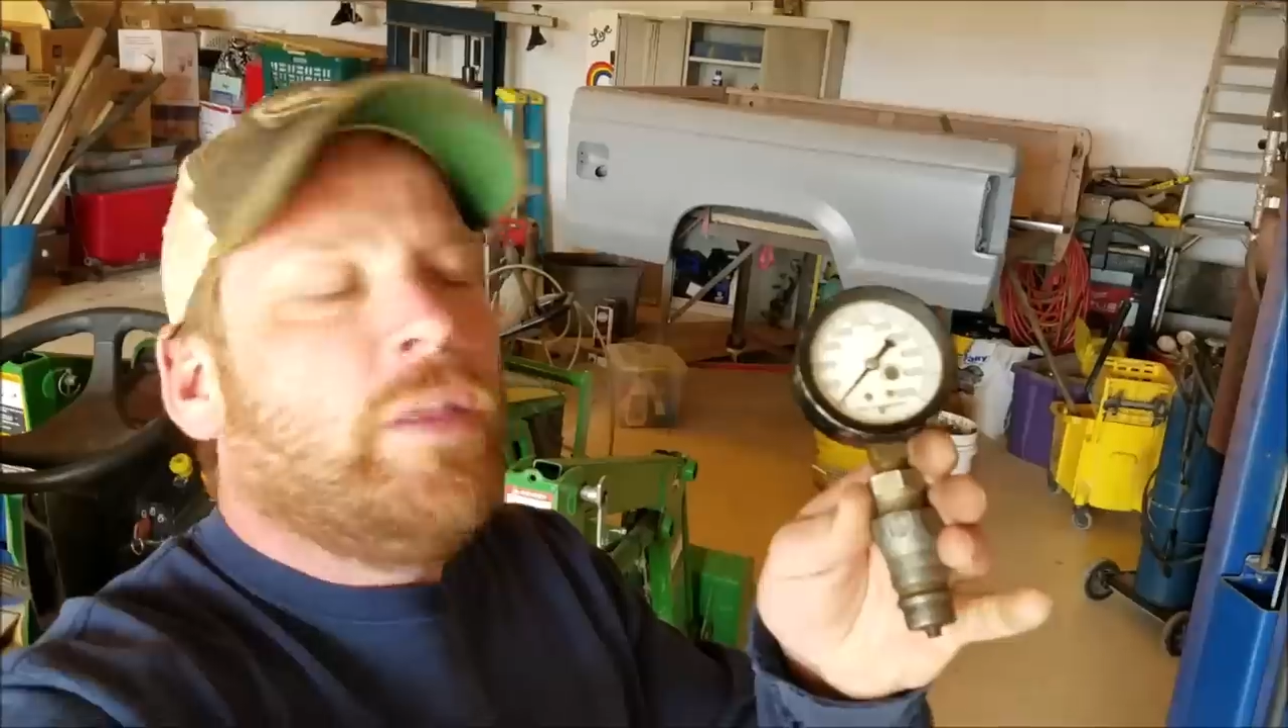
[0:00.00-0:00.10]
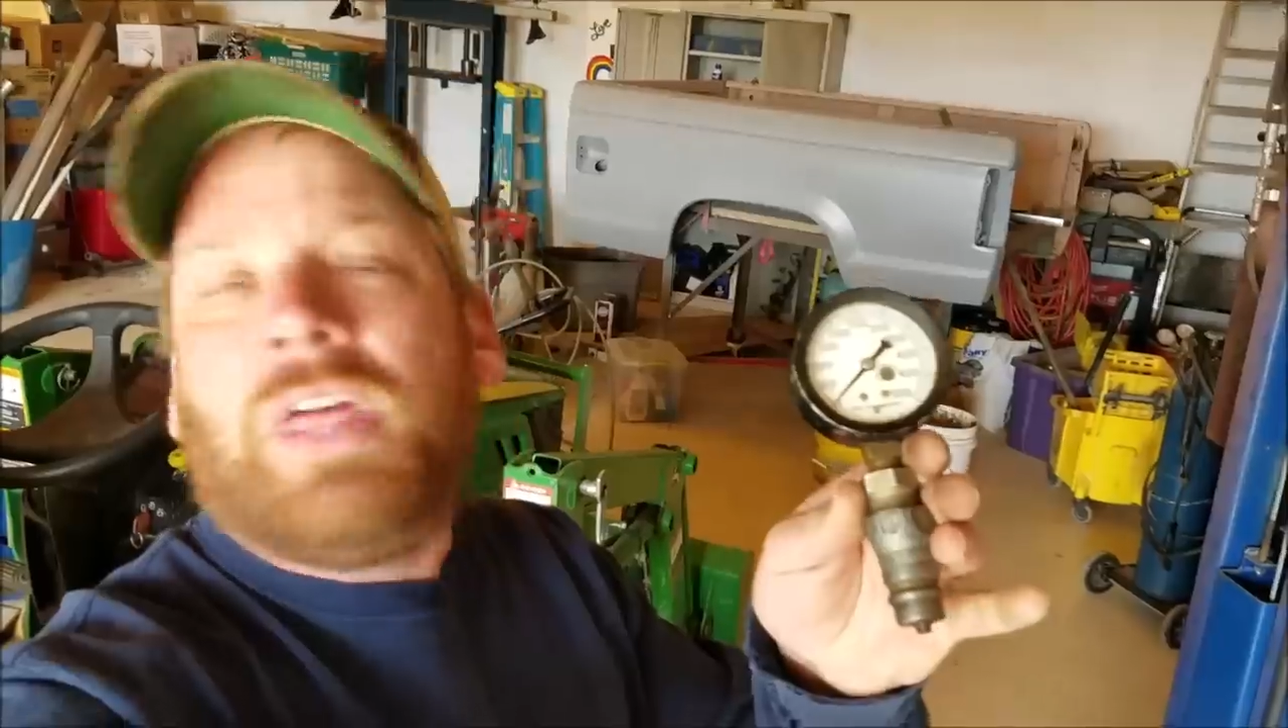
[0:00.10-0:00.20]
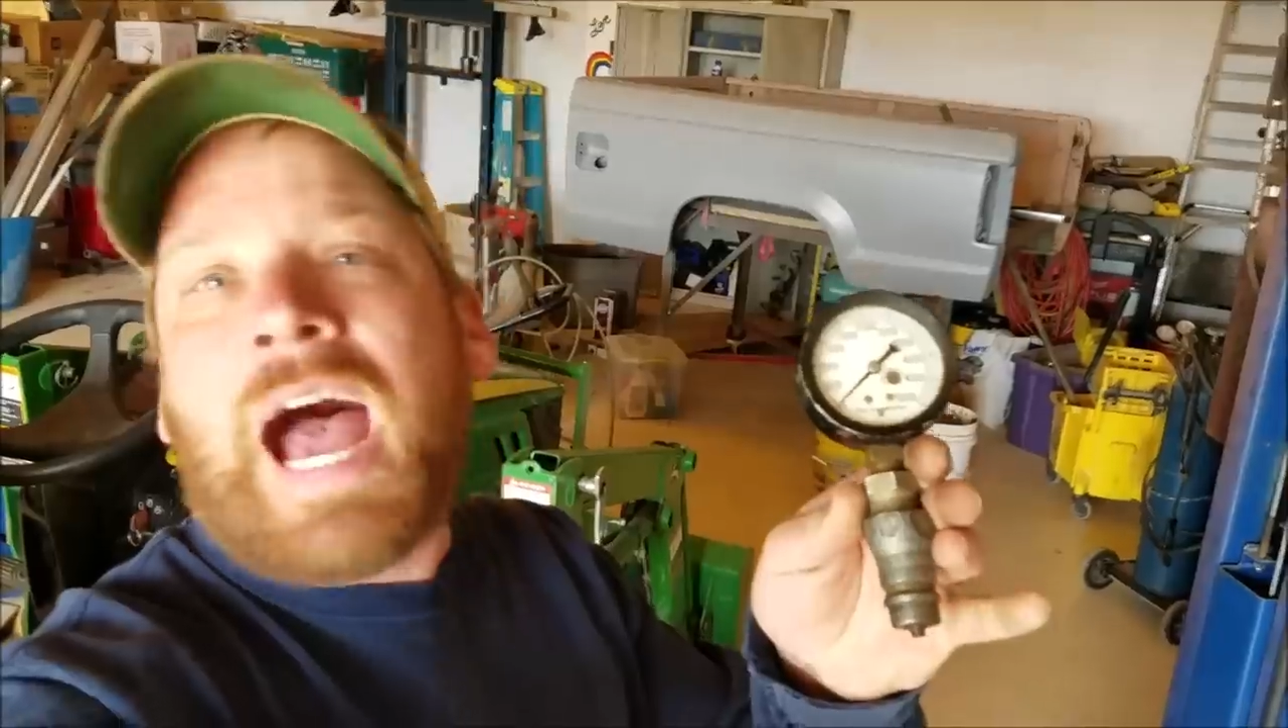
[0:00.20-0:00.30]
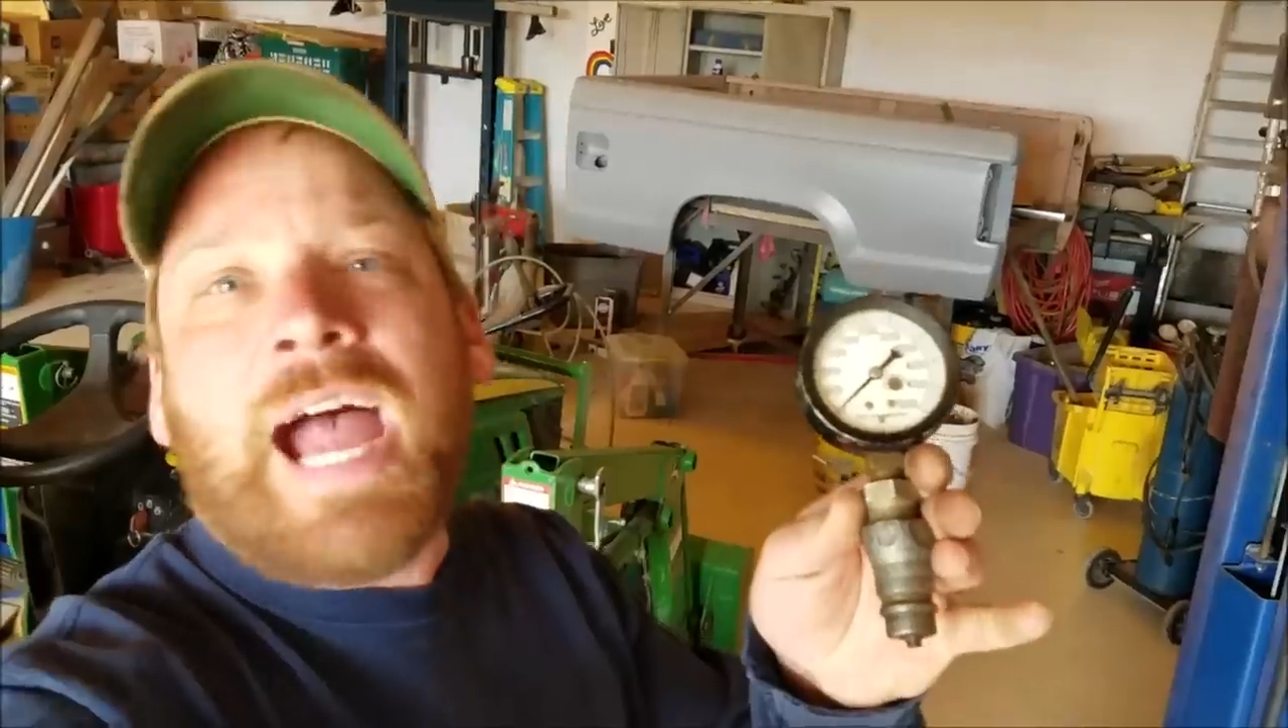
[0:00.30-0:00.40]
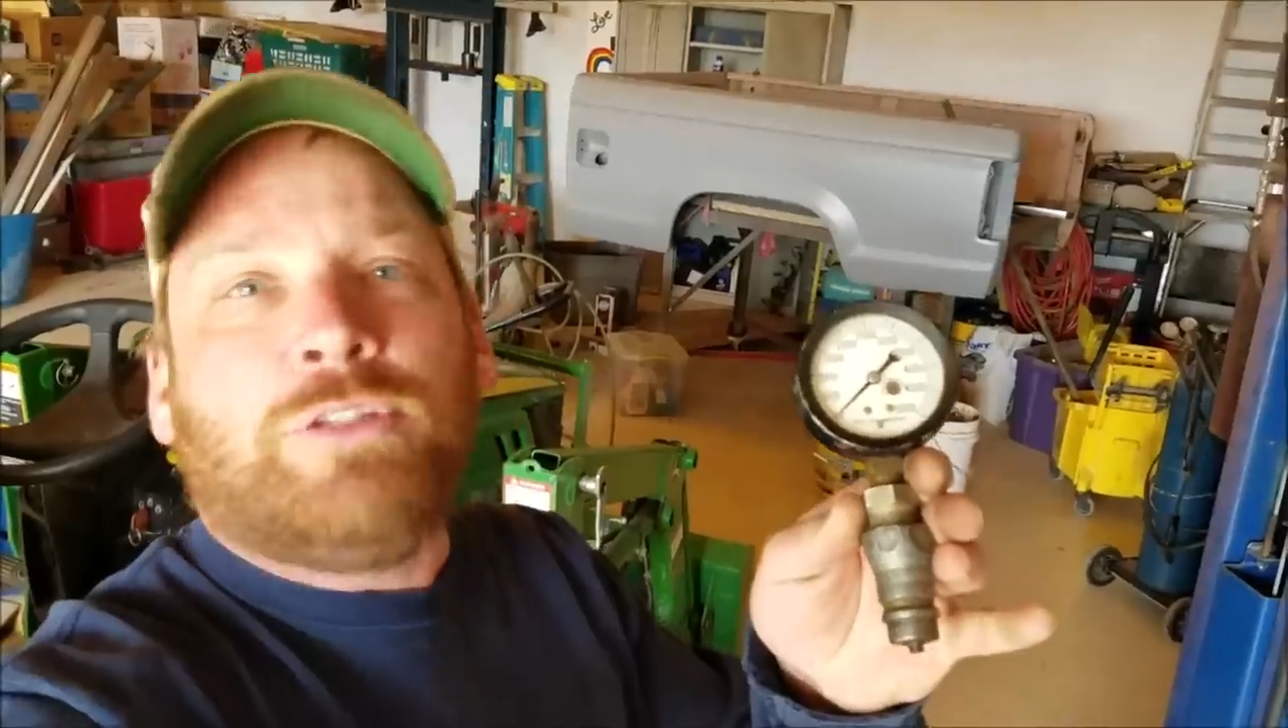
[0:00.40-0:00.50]

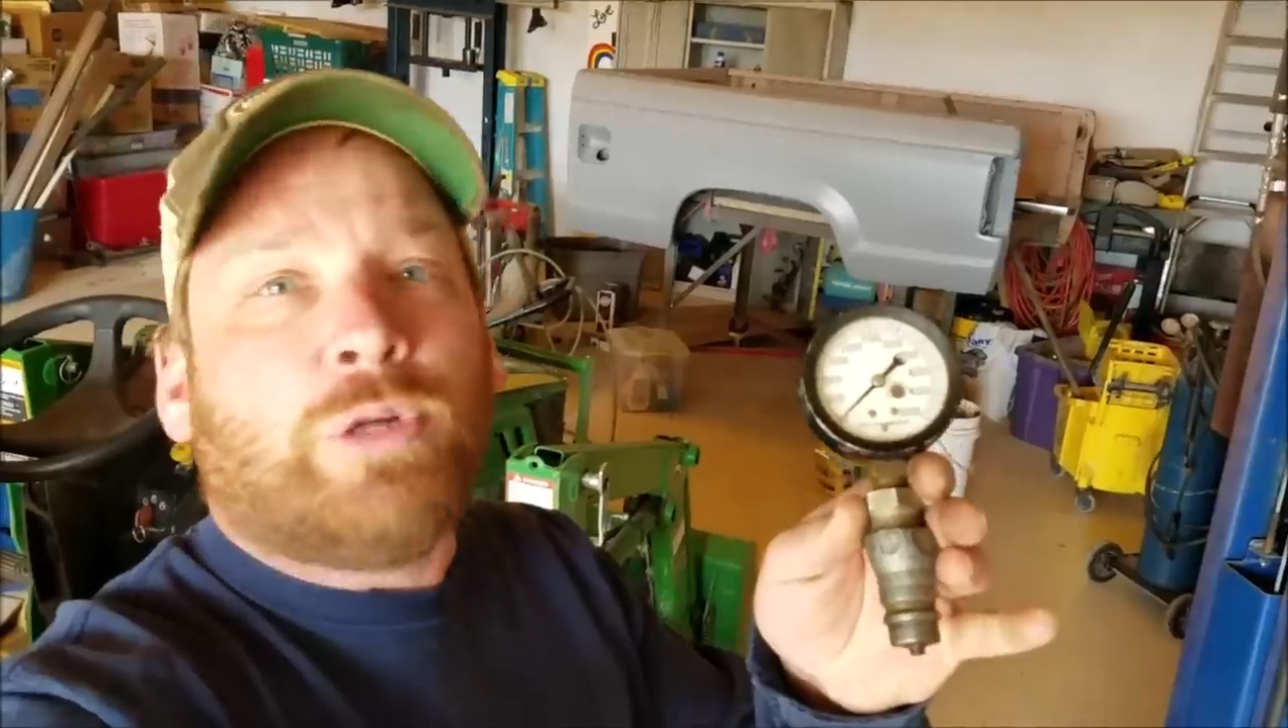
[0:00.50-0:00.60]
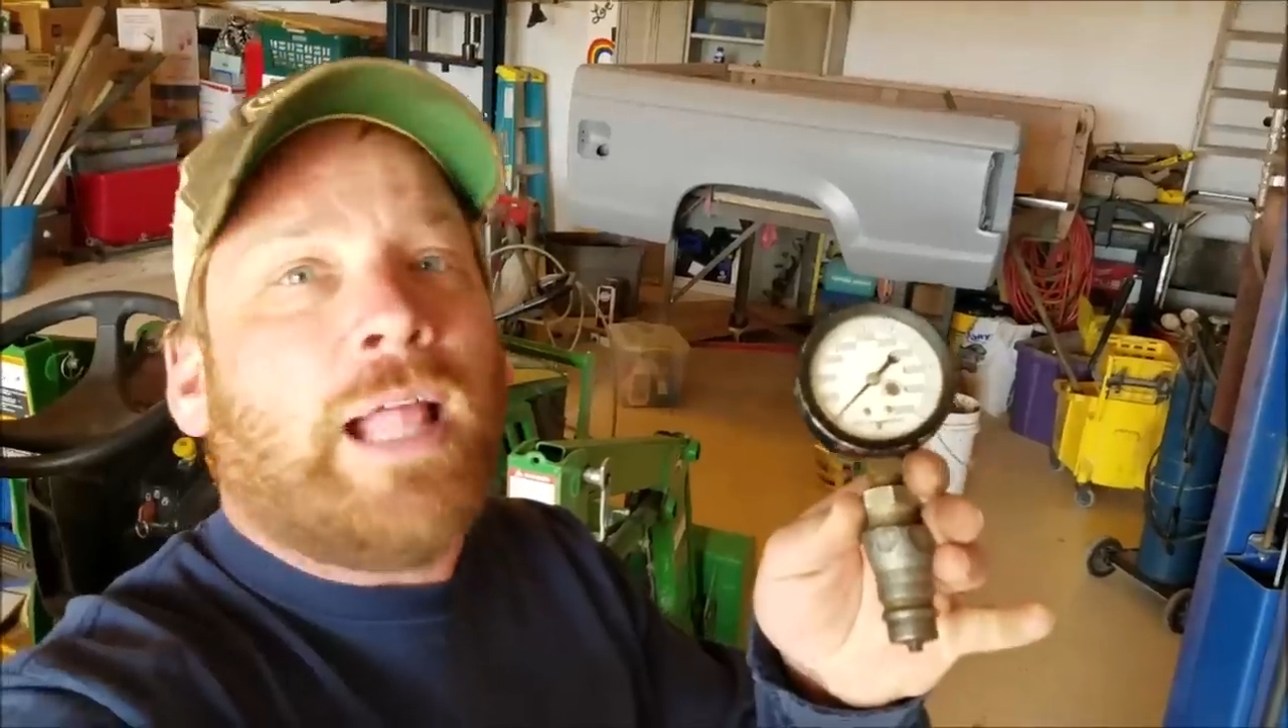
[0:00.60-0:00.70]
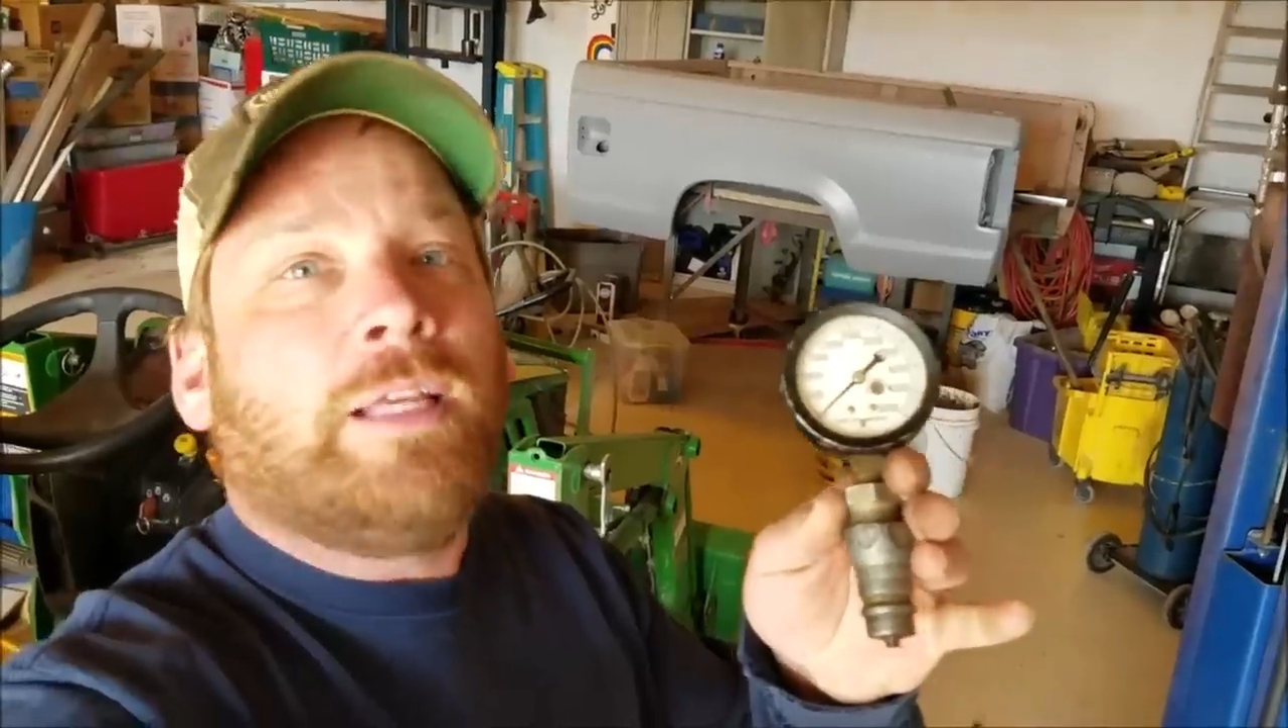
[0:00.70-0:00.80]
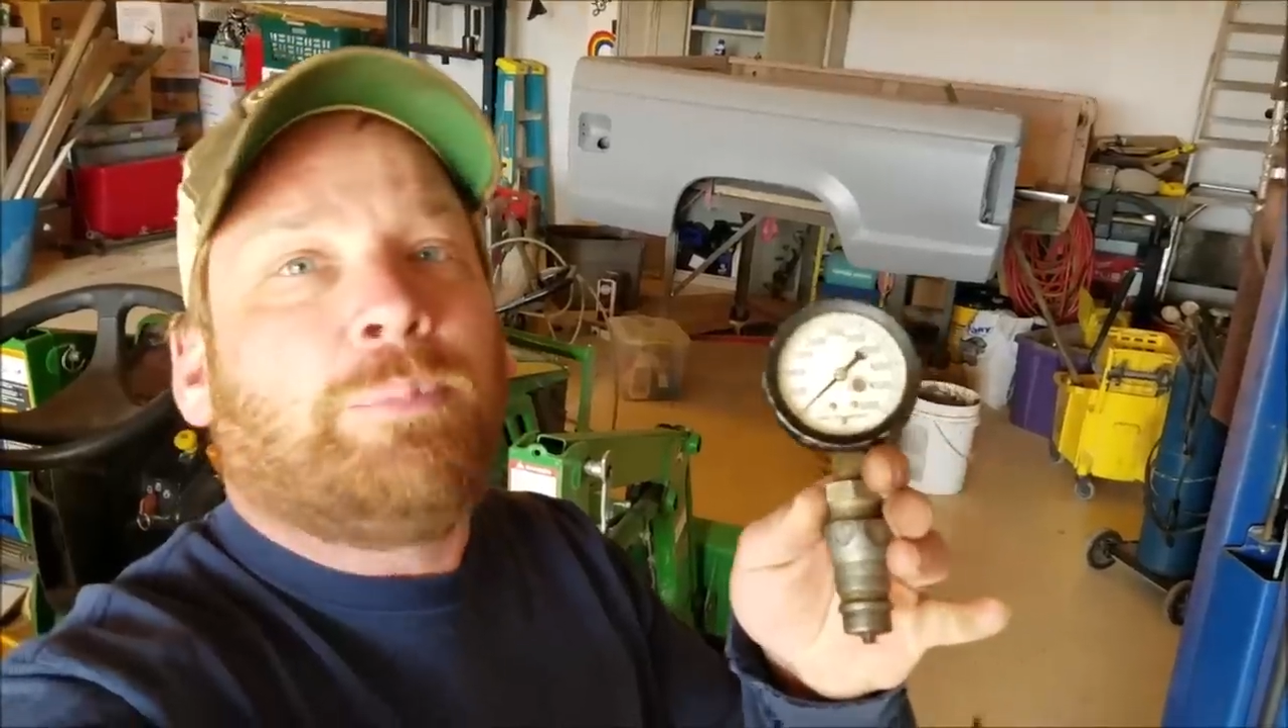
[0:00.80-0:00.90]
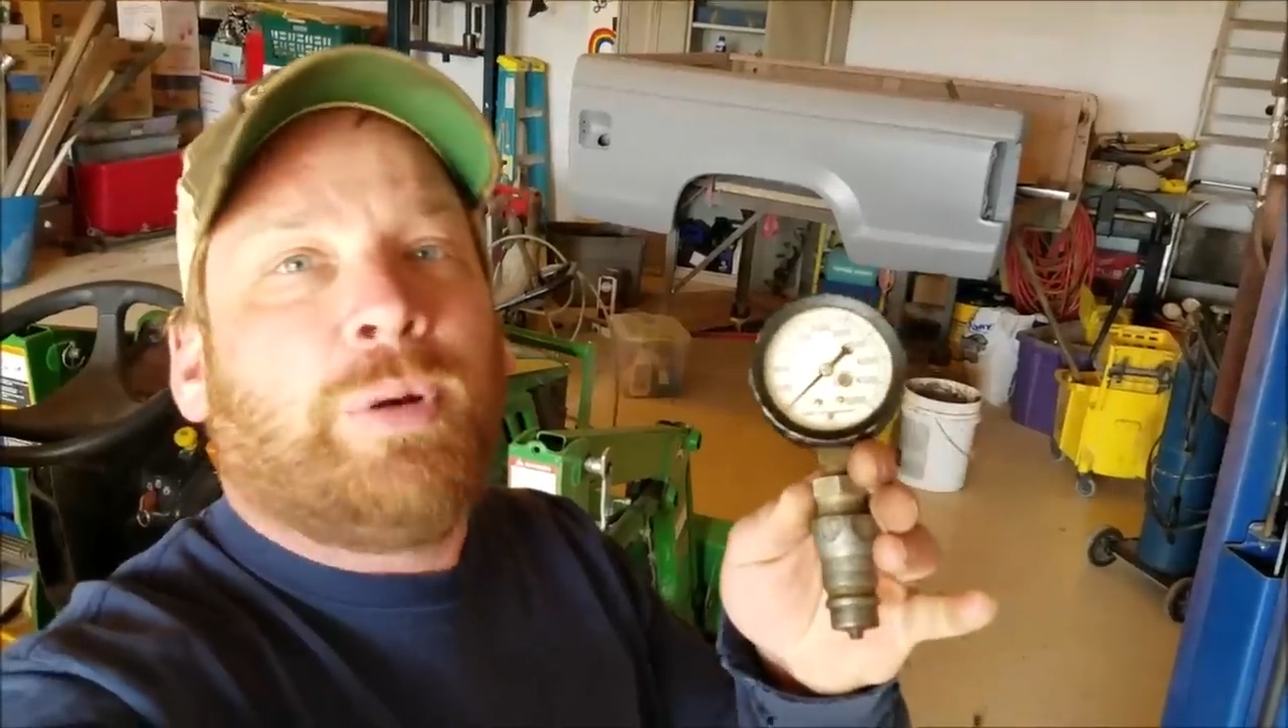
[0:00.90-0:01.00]
the hydraulic